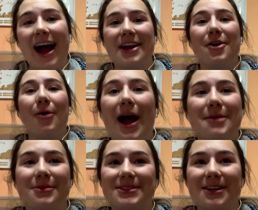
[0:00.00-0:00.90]
I know
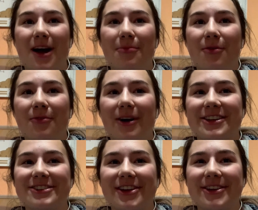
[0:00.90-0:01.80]
missed a couple of
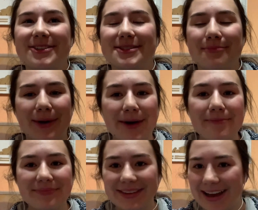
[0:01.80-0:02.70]
questions, but
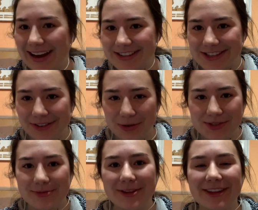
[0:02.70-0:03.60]
I still
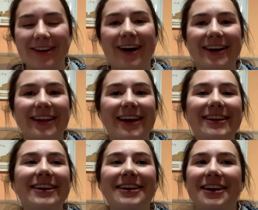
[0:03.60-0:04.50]
ultimately got
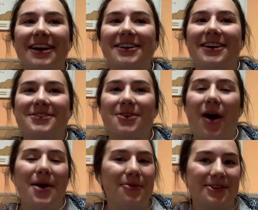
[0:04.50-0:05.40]
in, so
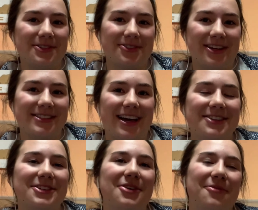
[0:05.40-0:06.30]
I wouldn't stress
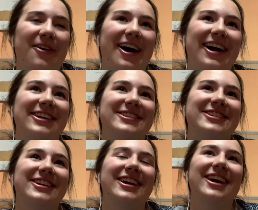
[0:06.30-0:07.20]
that too
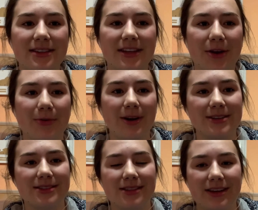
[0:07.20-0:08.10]
much. There
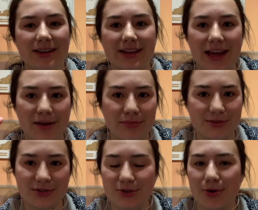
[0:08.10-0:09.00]
was the
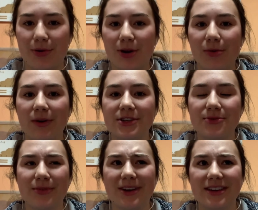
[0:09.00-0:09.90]
campus tour,
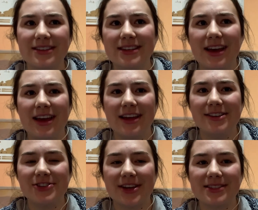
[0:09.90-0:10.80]
which was
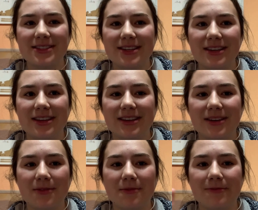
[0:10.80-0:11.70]
just
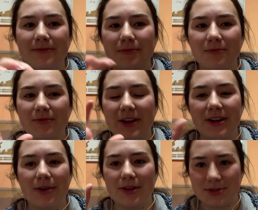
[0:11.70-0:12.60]
the
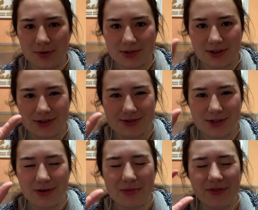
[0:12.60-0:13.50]
video that's posted on
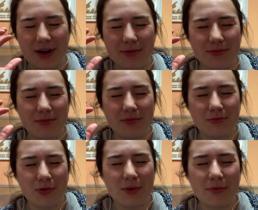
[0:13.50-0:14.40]
YouTube, if I
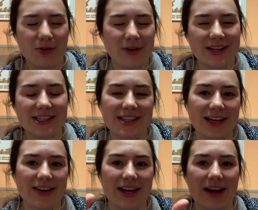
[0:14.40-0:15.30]
remember correctly,
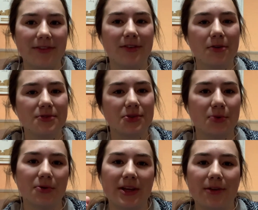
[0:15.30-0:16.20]
that like kind of goes
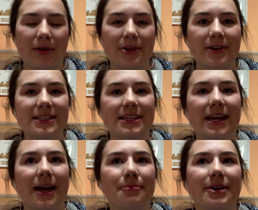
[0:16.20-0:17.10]
through the NYUAD
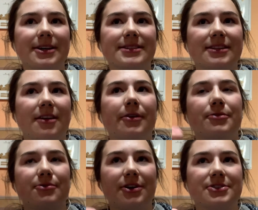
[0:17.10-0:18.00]
campus, and then
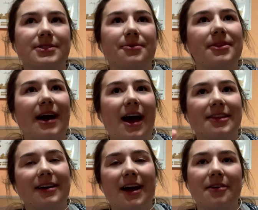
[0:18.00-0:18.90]
there's questions with
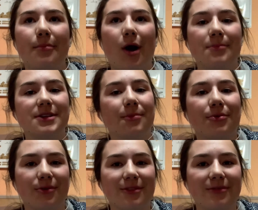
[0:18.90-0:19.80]
that kind of popped up
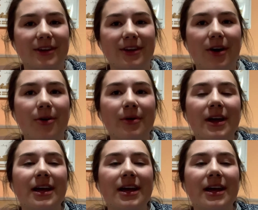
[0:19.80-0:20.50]
through the video.